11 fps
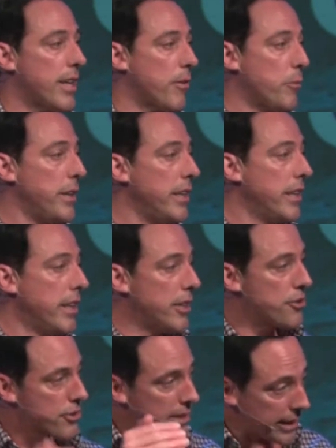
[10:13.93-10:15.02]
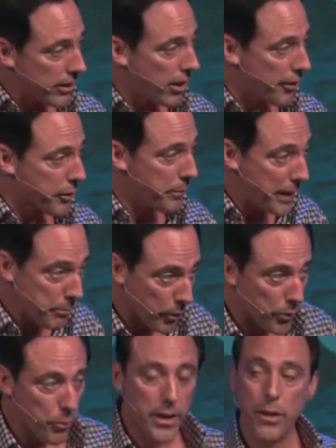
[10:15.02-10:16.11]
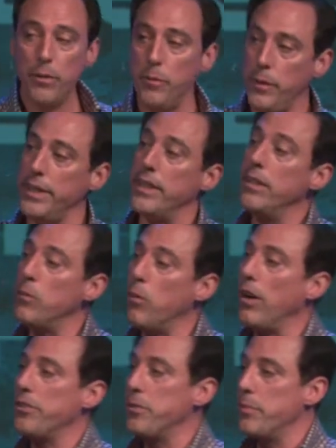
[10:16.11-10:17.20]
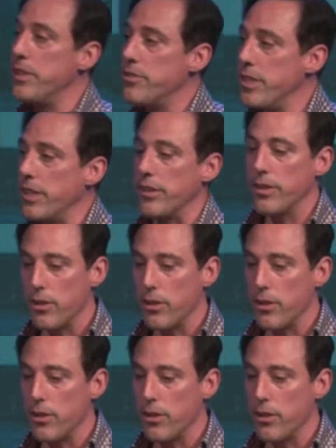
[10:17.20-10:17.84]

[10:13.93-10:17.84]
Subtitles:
that we treat other people the way we want to be treated.